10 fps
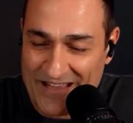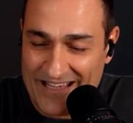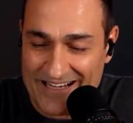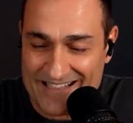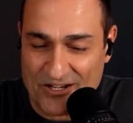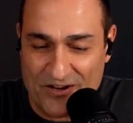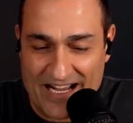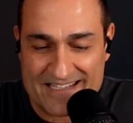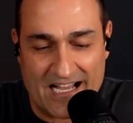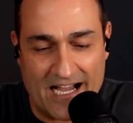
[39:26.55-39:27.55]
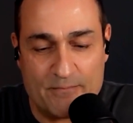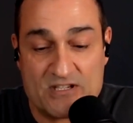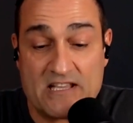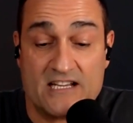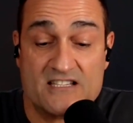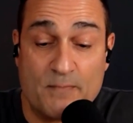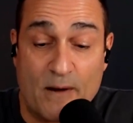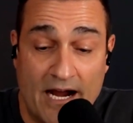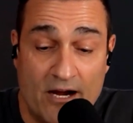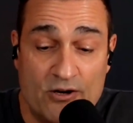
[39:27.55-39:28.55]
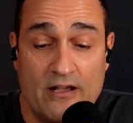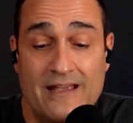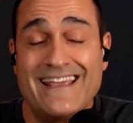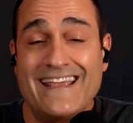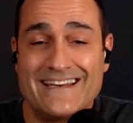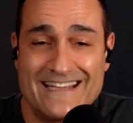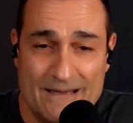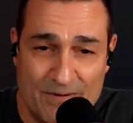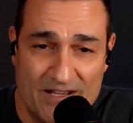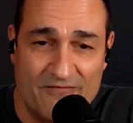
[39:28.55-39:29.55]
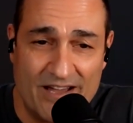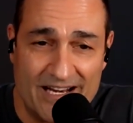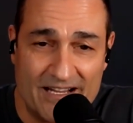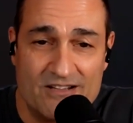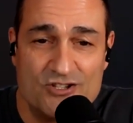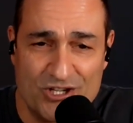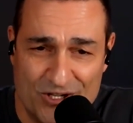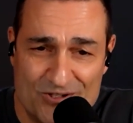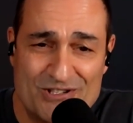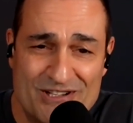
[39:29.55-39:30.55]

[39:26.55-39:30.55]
And until next time, stay inspired and keep innovating. Cheers.